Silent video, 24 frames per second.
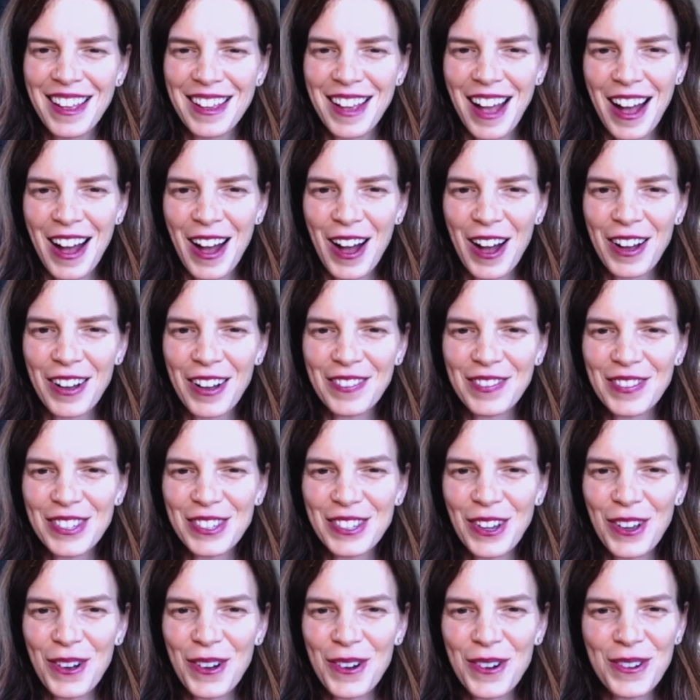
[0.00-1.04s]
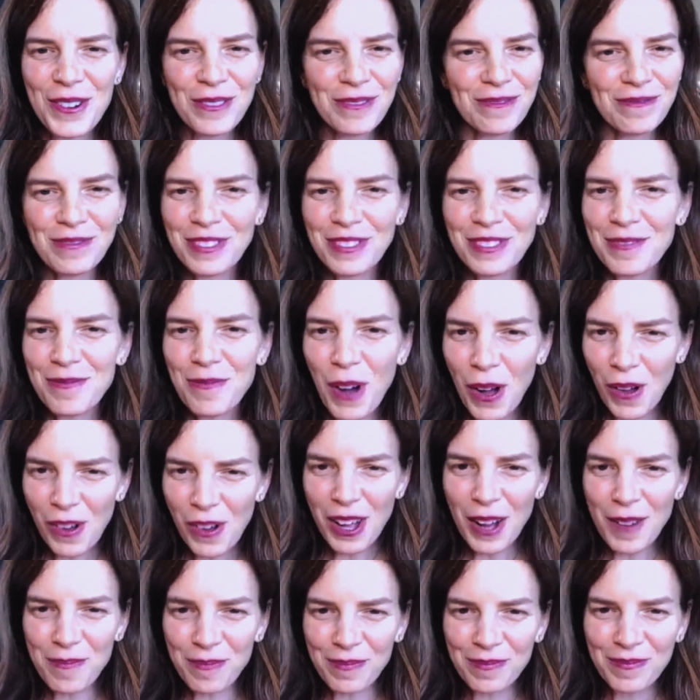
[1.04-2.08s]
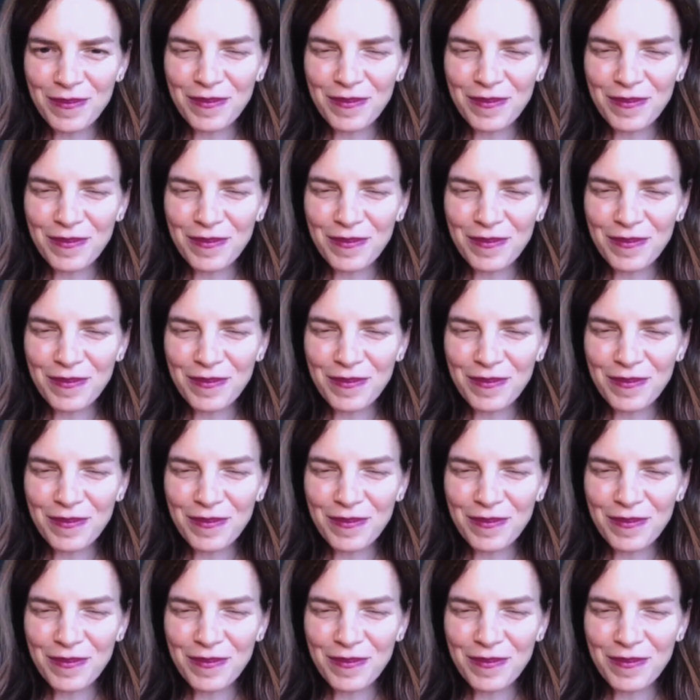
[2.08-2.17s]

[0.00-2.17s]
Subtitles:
So welcome.